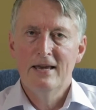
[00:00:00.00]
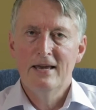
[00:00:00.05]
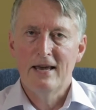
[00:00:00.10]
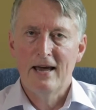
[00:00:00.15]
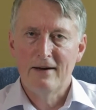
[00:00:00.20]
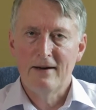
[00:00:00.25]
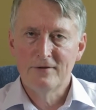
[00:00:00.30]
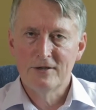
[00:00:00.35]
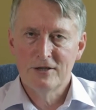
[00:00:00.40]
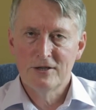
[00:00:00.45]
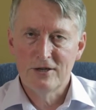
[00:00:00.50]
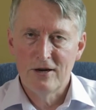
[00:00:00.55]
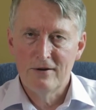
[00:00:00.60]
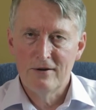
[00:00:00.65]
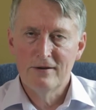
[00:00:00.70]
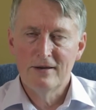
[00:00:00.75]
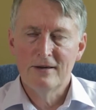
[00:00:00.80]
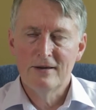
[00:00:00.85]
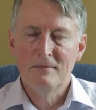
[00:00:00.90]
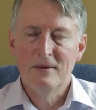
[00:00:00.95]
You have to
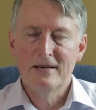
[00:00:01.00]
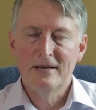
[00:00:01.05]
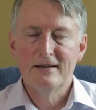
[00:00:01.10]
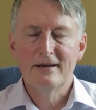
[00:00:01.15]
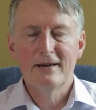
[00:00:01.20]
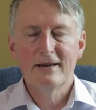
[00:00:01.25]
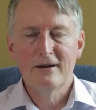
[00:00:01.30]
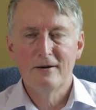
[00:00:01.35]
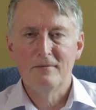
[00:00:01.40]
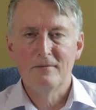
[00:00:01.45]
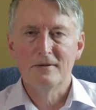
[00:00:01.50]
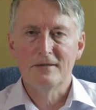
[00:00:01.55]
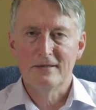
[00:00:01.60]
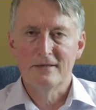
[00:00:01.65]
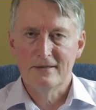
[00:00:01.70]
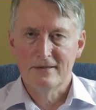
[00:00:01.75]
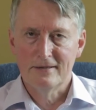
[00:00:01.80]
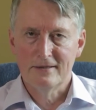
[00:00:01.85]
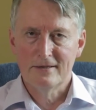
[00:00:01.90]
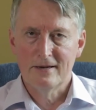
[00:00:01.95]
show that you're mentally
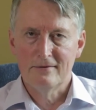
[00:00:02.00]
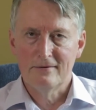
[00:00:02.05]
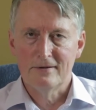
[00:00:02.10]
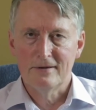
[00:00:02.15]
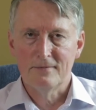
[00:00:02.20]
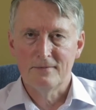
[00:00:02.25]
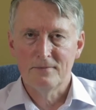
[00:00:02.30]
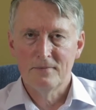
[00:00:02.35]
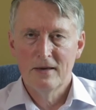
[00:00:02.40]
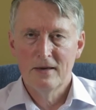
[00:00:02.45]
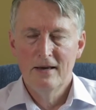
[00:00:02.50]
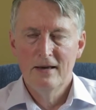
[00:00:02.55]
competent, and so on.